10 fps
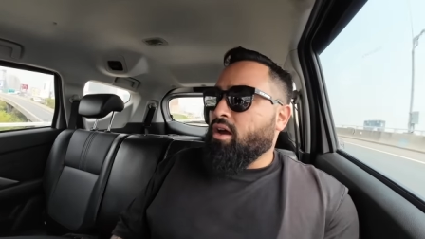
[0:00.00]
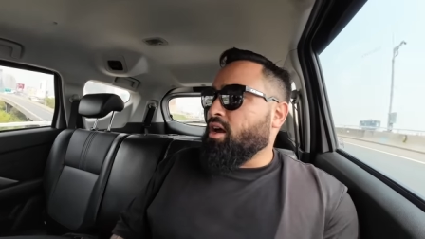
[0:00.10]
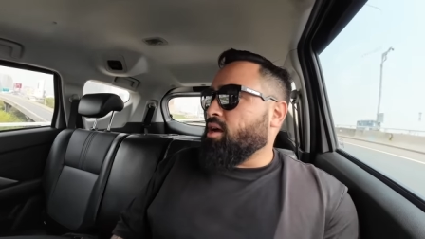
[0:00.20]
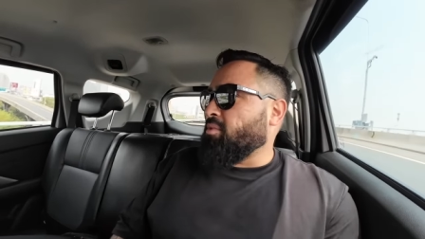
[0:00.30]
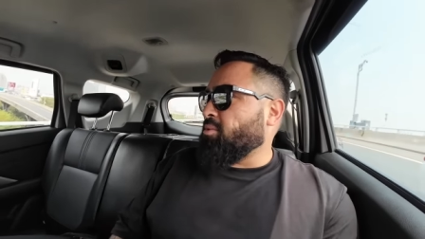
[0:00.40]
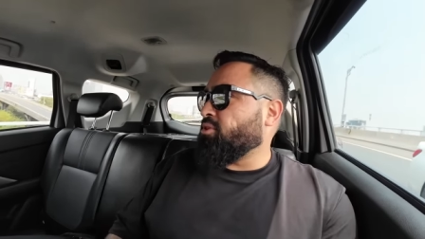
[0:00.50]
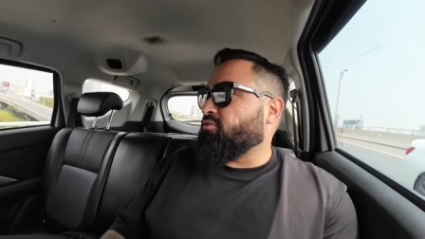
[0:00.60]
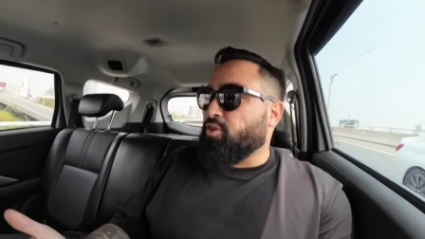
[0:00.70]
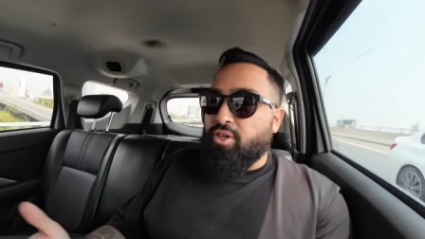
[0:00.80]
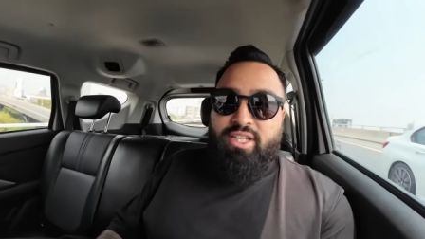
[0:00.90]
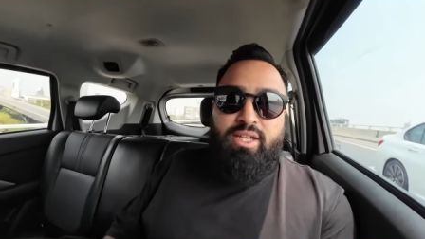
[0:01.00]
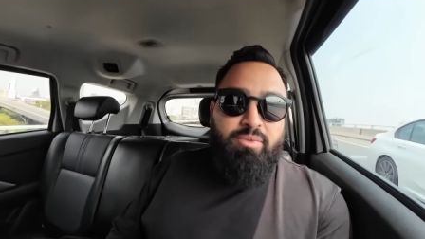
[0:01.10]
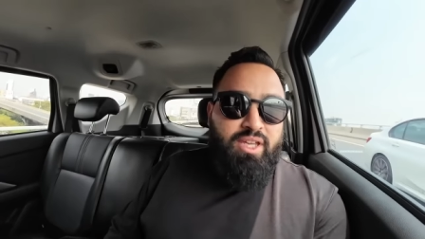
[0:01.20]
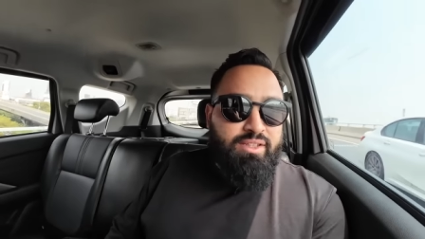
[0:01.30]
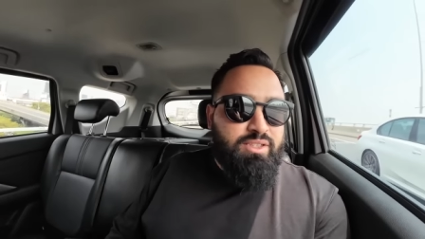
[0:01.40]
I prefer
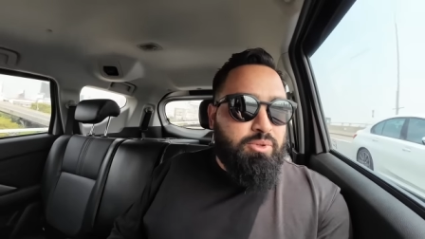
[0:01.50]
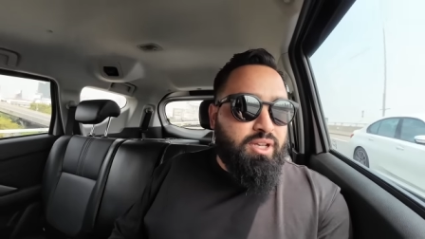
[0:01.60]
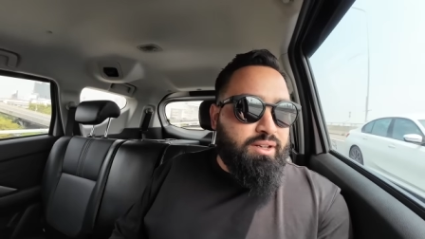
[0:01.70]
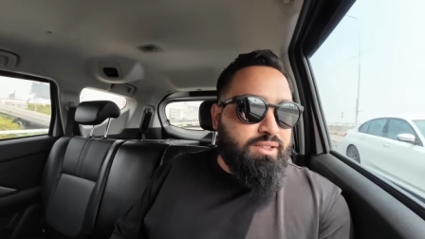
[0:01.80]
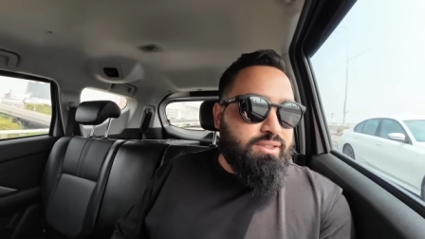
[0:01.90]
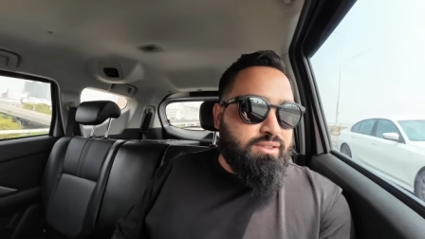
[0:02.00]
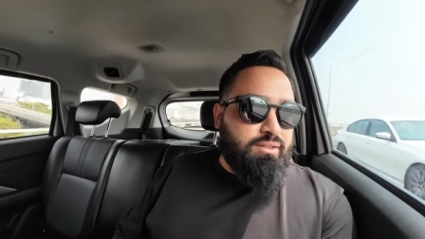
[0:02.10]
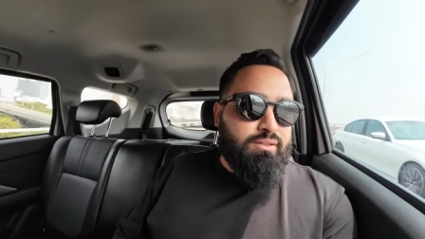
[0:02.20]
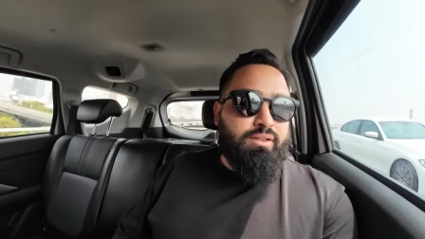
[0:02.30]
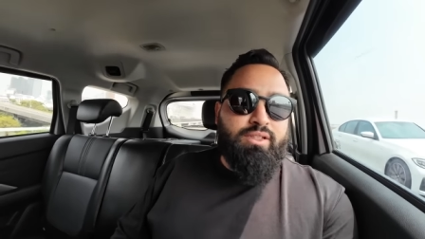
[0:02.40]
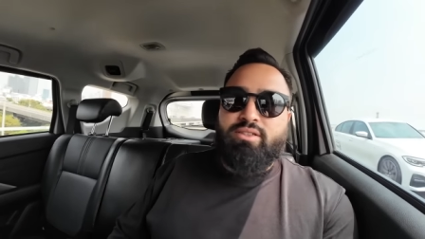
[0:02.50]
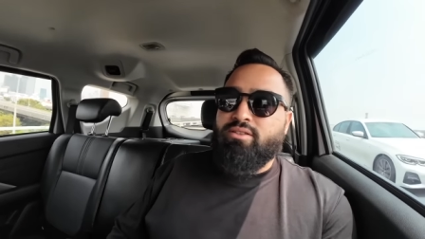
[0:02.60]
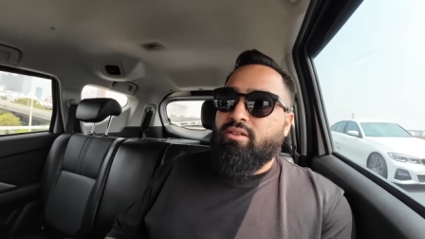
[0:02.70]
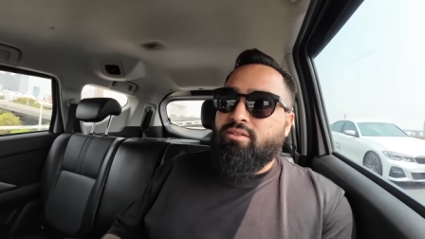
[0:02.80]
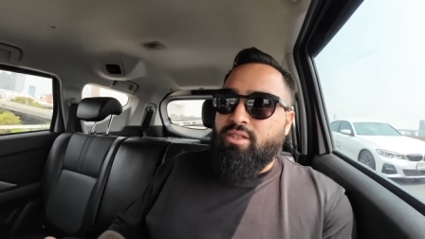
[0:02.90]
DMK, to be honest. It
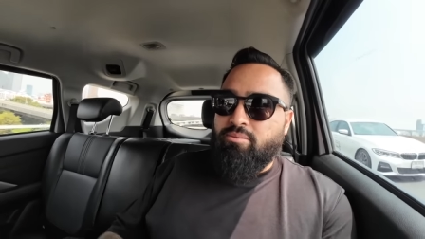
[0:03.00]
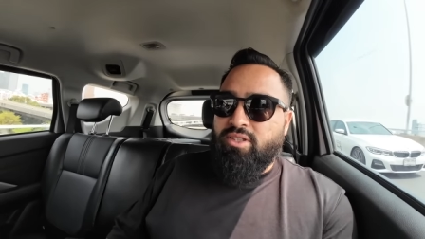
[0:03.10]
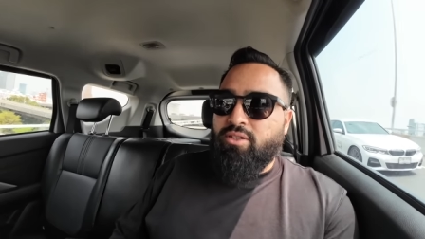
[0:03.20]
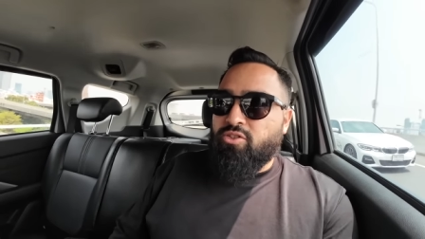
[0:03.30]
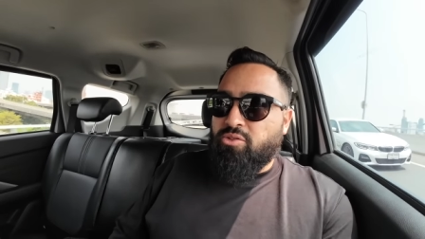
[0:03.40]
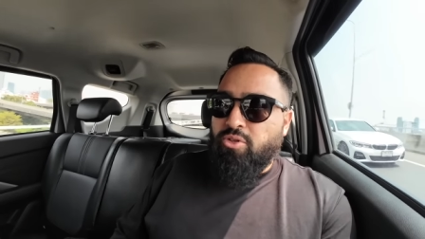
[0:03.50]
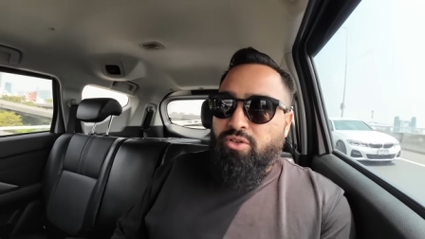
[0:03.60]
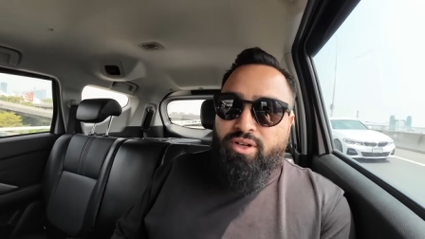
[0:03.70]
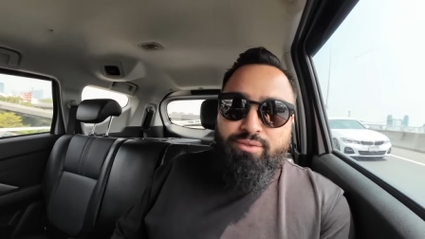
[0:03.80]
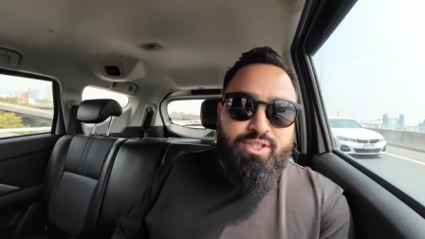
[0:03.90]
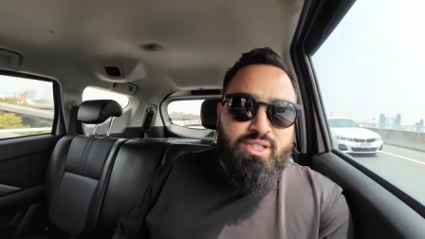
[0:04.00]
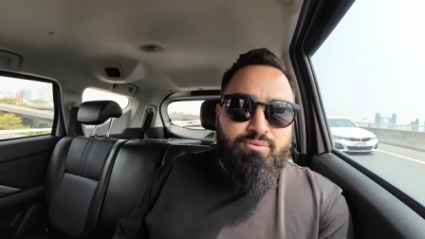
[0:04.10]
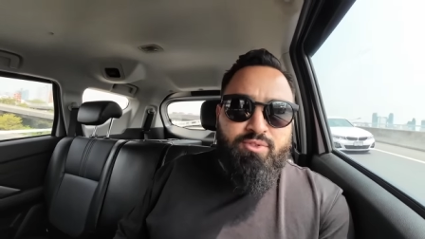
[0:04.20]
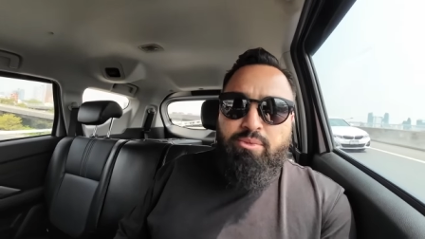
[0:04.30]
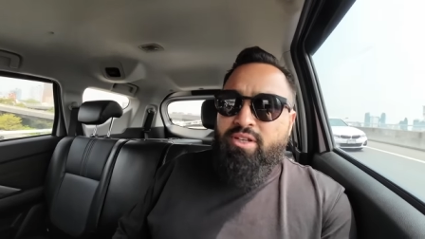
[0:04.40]
just seems to go smoother every
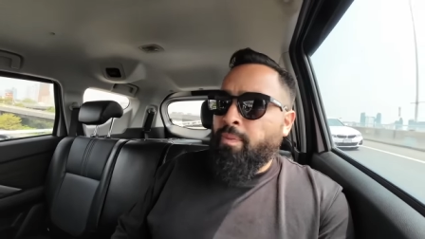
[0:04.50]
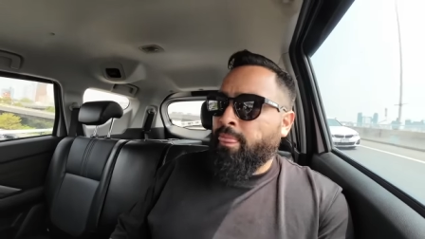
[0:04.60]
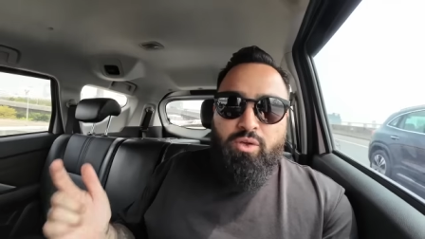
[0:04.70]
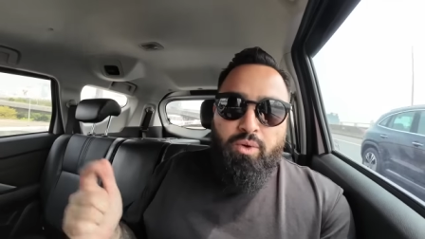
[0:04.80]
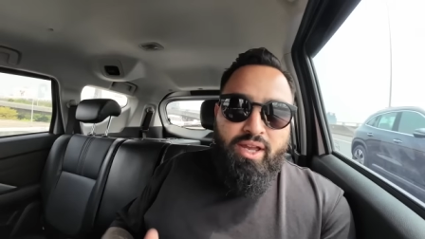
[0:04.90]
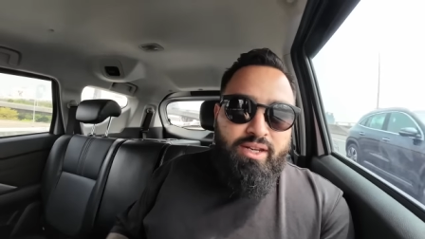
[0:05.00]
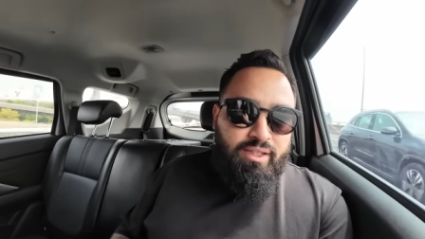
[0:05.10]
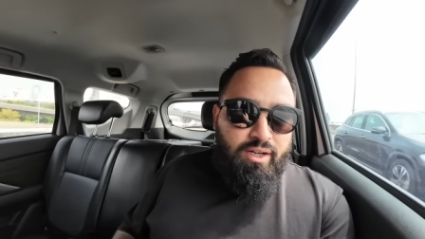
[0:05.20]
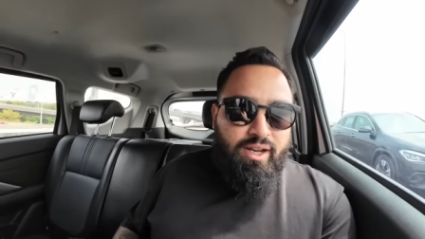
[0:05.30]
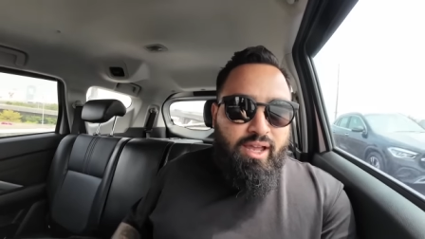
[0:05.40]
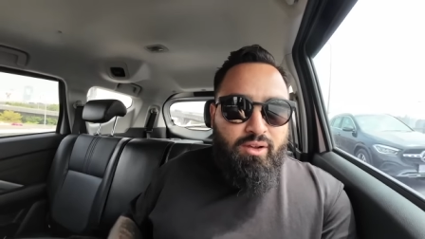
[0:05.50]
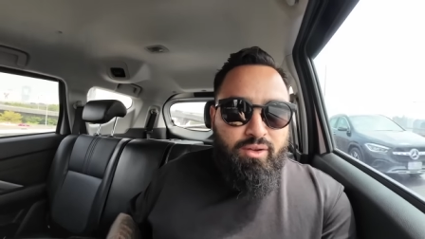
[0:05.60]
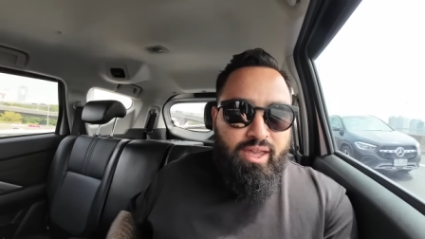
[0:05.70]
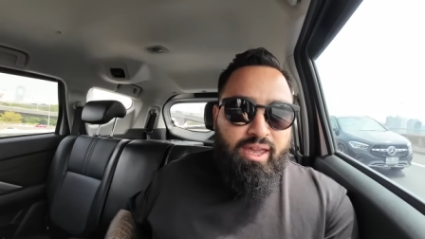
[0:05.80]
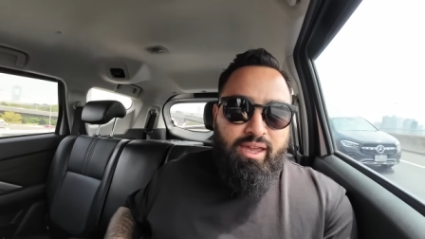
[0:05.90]
time for me. So we're heading there
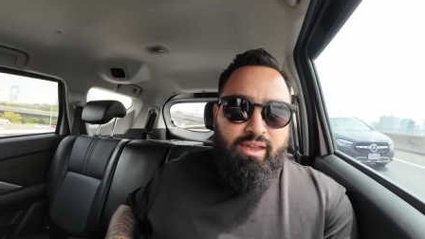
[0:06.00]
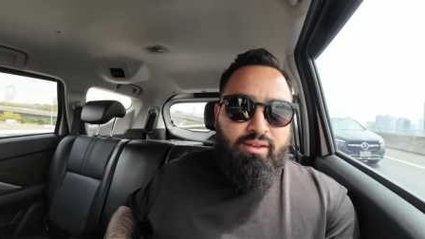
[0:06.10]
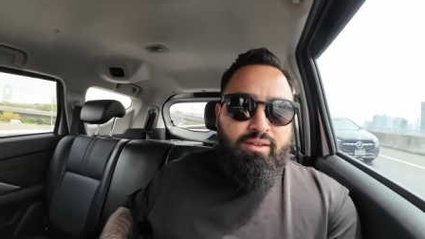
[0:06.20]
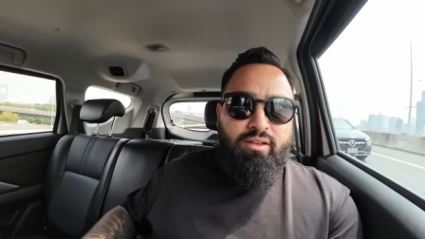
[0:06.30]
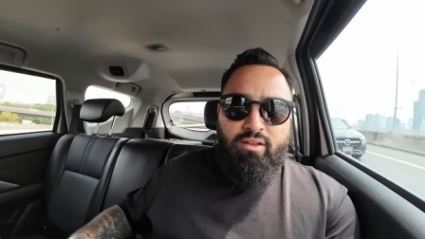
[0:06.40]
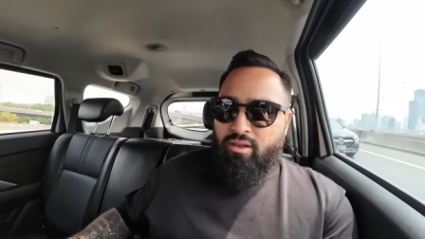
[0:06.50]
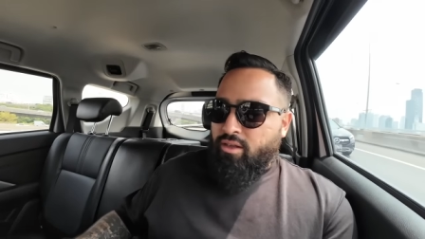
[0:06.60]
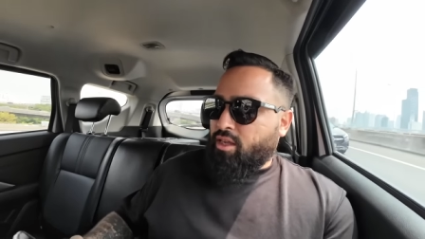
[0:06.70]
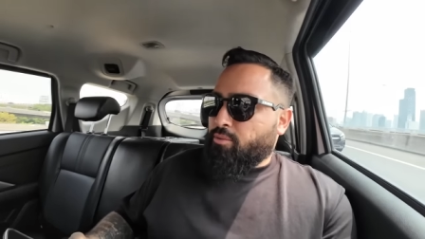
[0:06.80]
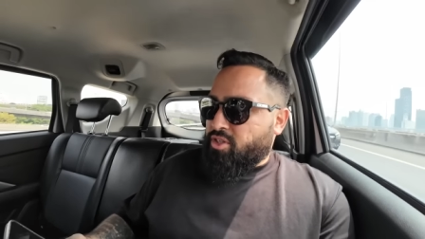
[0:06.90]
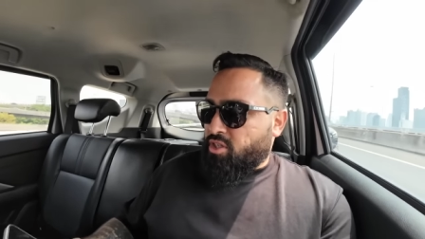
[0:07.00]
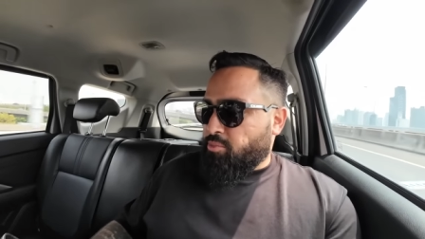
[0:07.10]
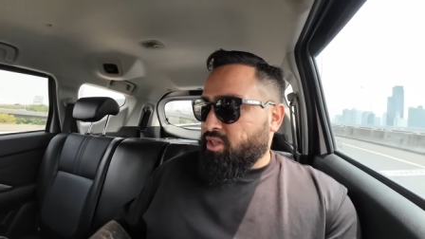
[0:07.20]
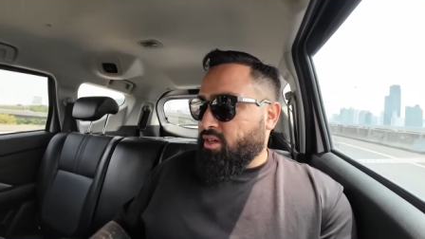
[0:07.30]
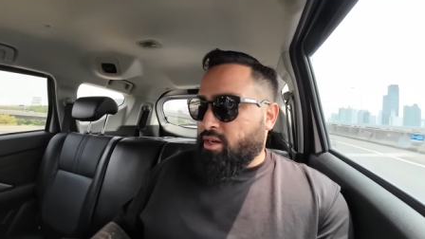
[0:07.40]
now, and yeah, we should
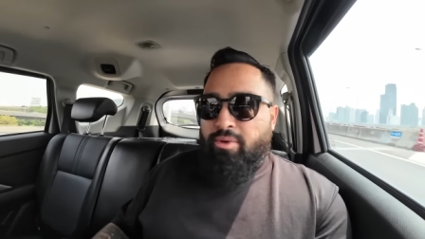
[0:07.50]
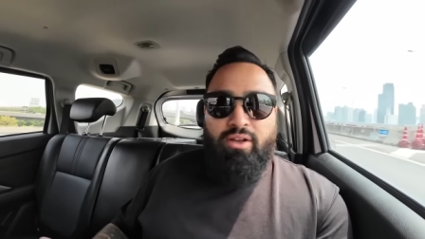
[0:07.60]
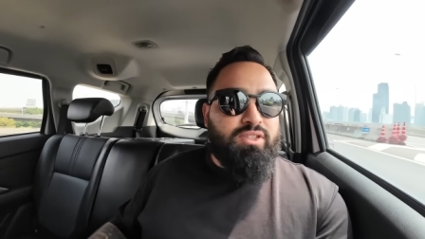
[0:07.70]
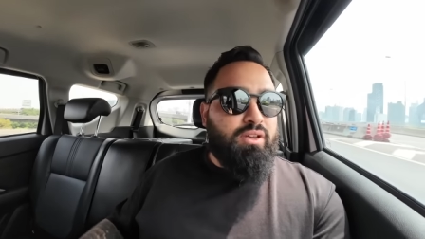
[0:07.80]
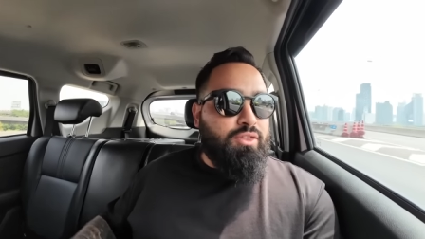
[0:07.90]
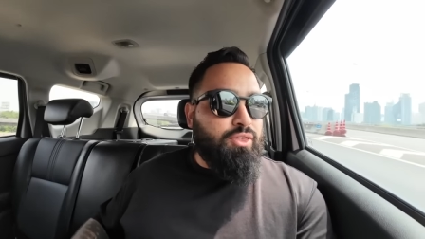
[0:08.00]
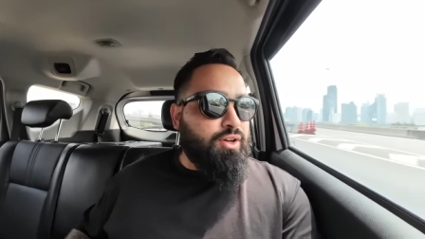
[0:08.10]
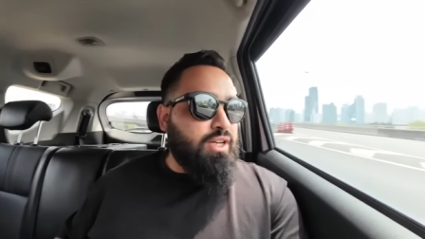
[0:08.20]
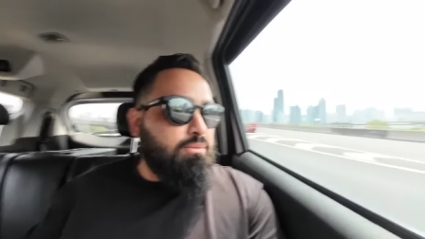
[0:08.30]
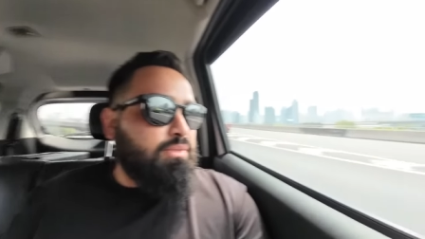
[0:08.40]
be there in about 30